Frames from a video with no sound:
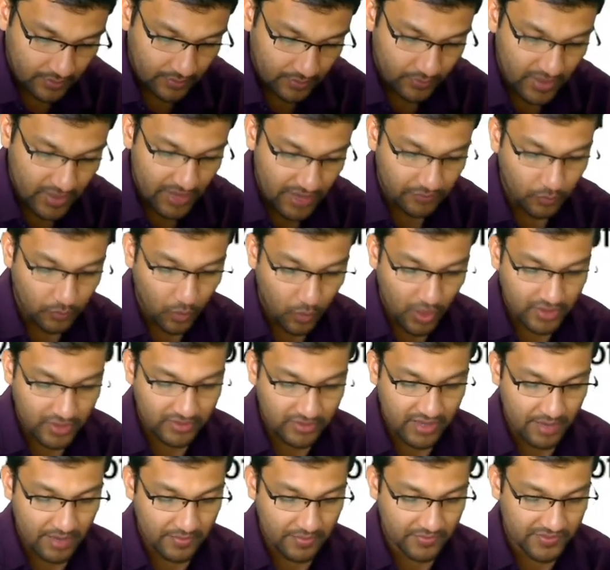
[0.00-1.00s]
We have 1
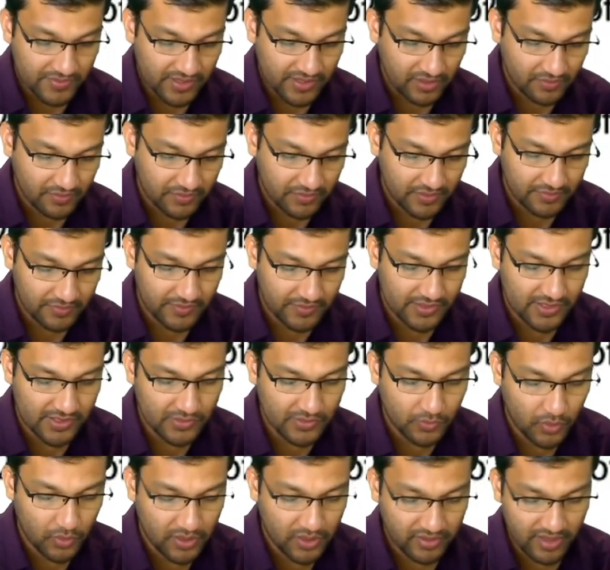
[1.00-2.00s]
gram of silver versus
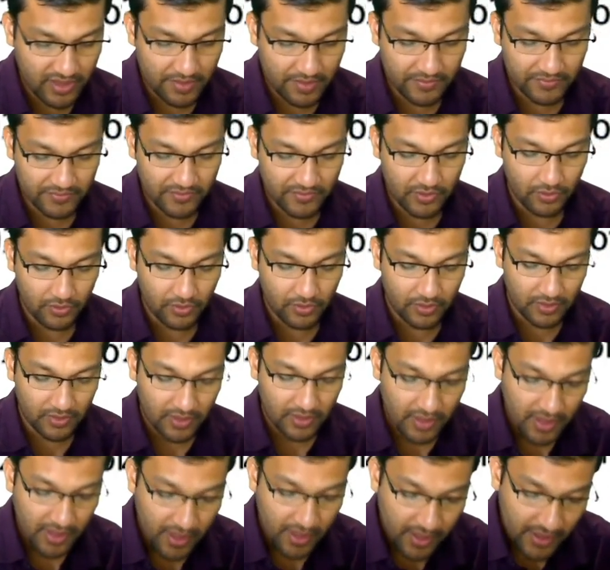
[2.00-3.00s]
1 gram of gold.
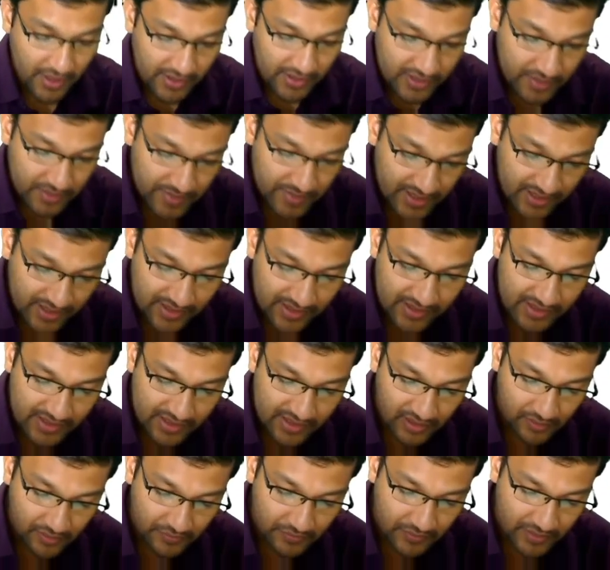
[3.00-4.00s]
So because
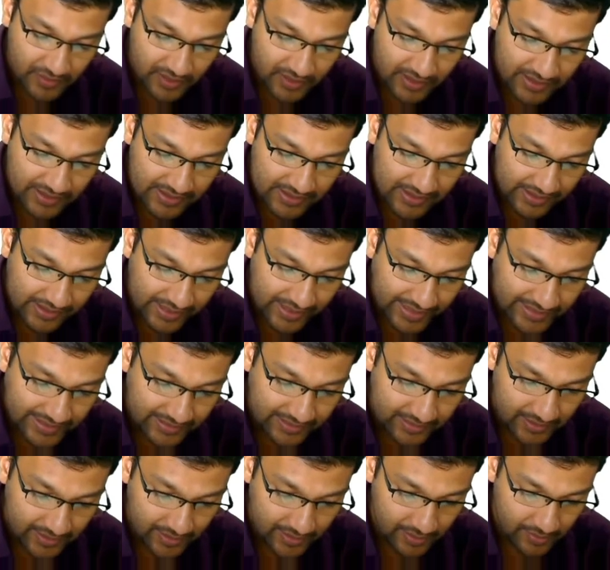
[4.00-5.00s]
silver is
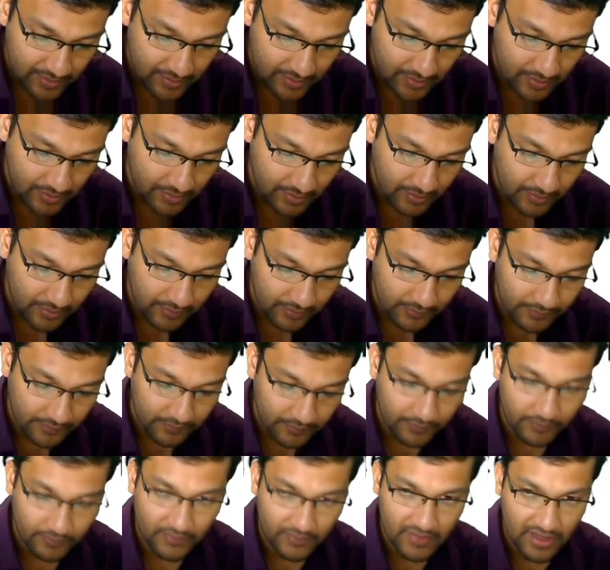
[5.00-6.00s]
lighter,
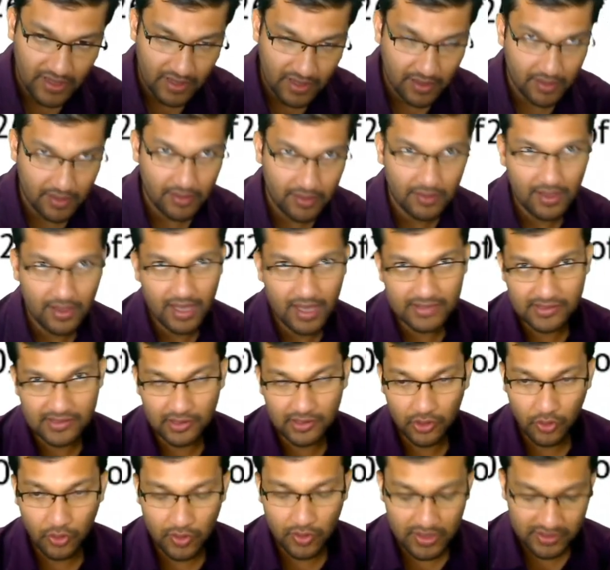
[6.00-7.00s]
has a
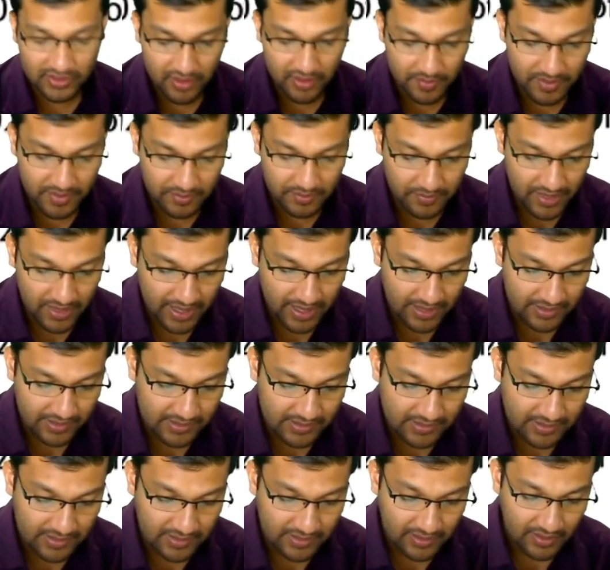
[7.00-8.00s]
lower atomic
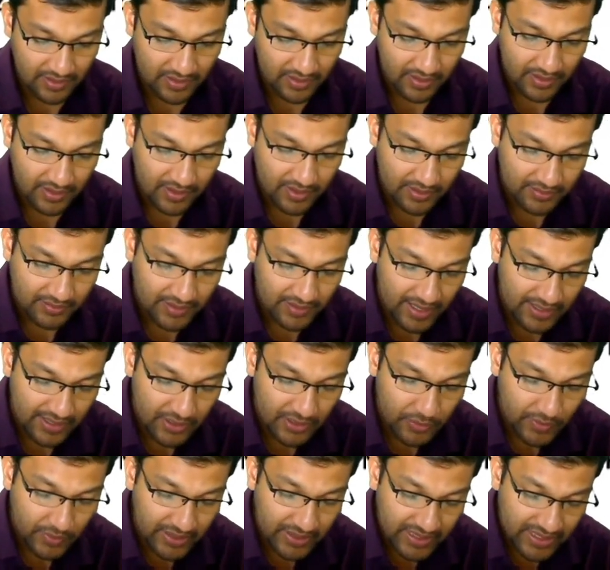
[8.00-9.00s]
mass, then
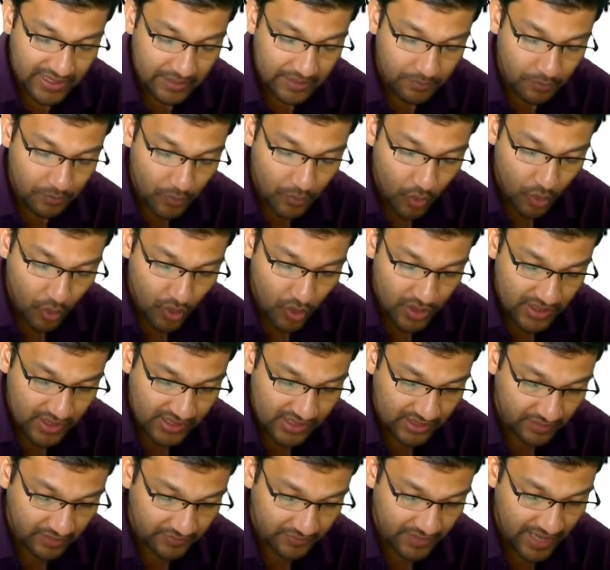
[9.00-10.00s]
you would need more
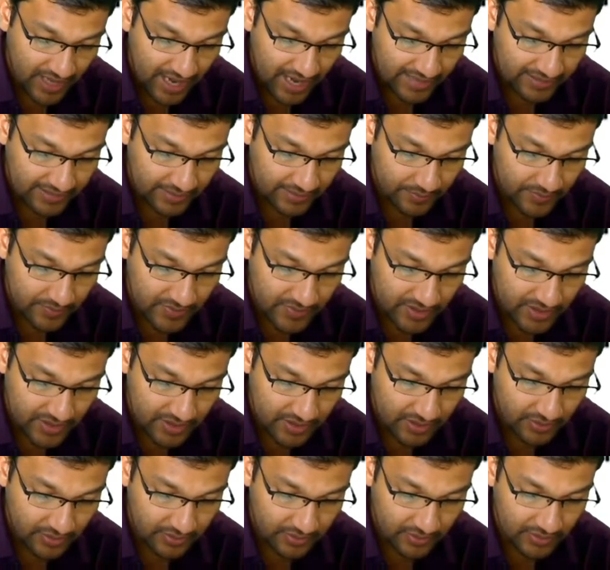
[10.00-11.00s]
silver atoms
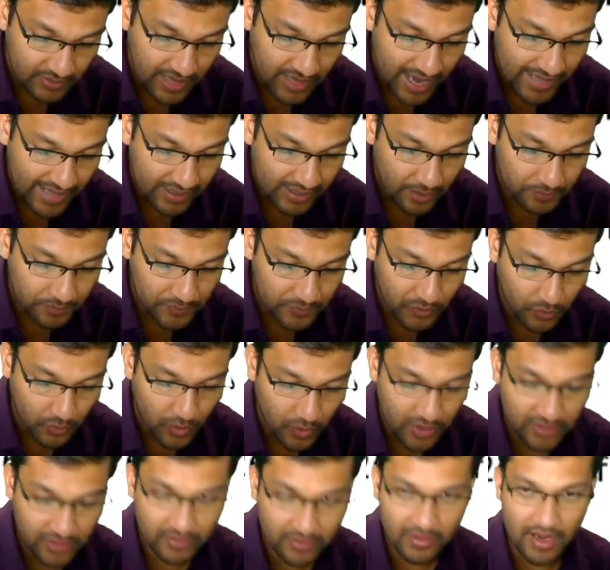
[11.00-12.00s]
to add up to
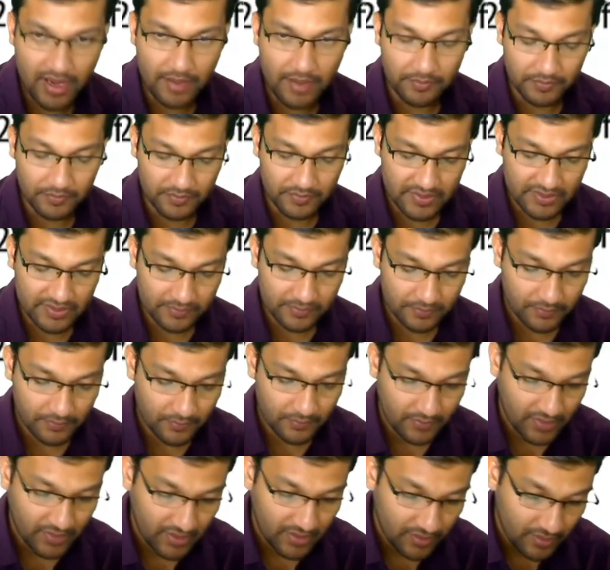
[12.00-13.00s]
1 gram.
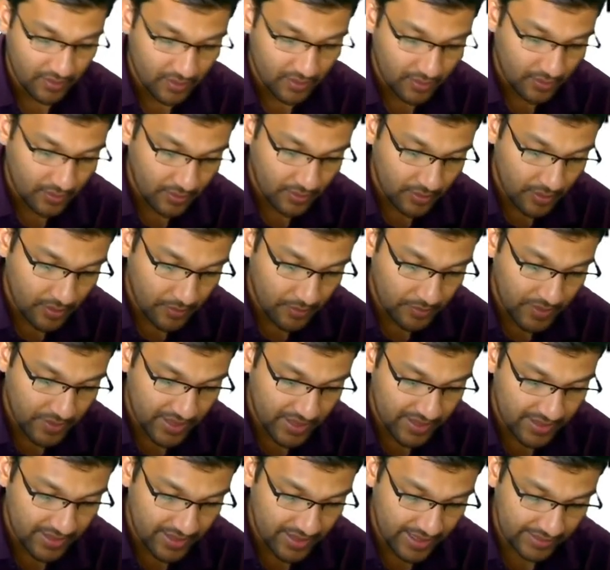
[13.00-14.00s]

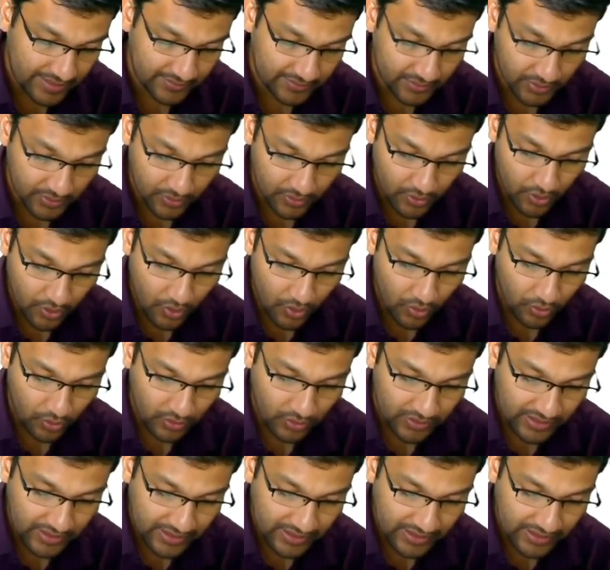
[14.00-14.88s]
Compare that to gold.